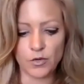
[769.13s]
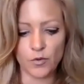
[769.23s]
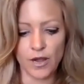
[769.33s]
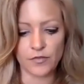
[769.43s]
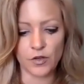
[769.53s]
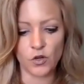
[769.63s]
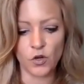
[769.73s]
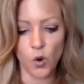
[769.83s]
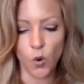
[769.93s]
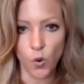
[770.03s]
you have the
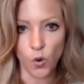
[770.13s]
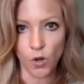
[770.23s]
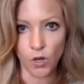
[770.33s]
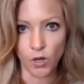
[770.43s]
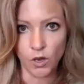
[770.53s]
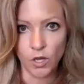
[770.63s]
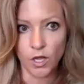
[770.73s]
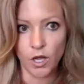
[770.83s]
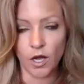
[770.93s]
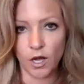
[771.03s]
goal
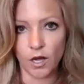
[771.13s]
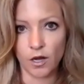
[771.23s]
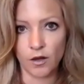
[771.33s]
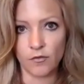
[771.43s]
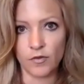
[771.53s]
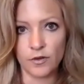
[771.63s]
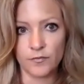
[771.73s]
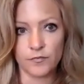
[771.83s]
of,